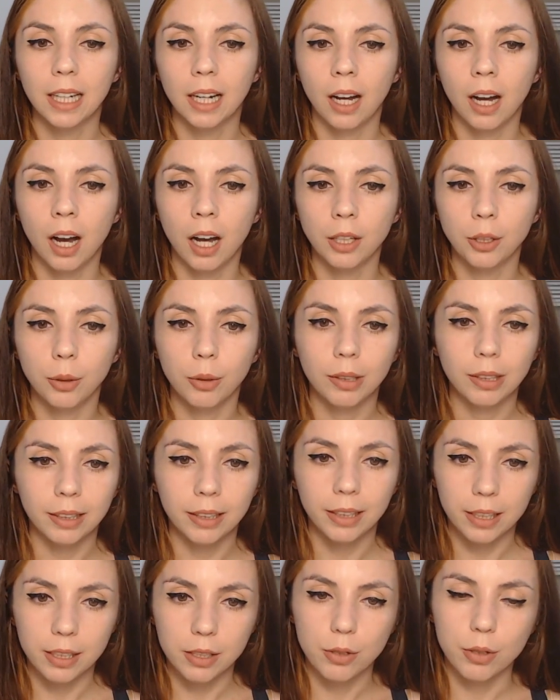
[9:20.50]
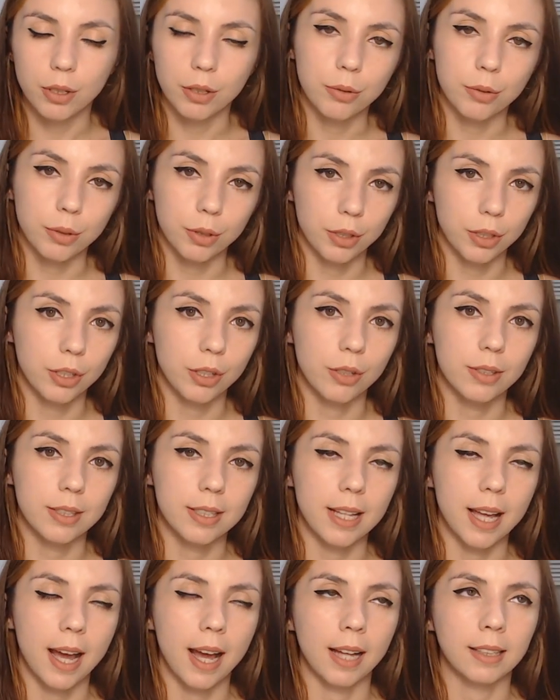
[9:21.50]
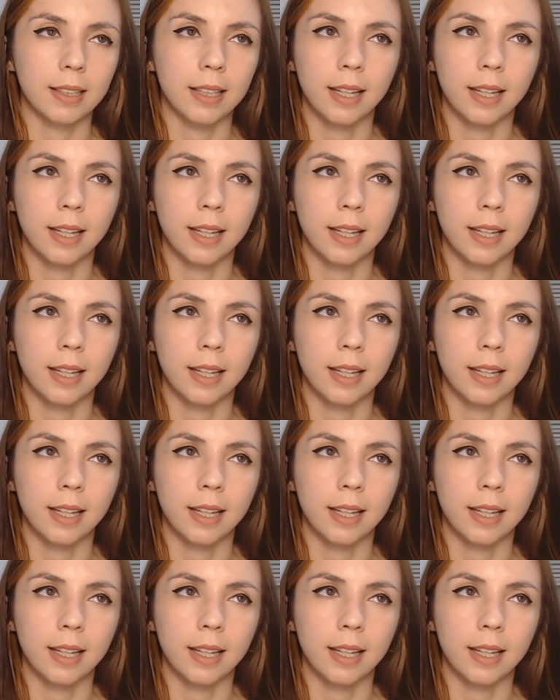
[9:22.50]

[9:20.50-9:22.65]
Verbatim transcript: Uh, you will need to introduce that.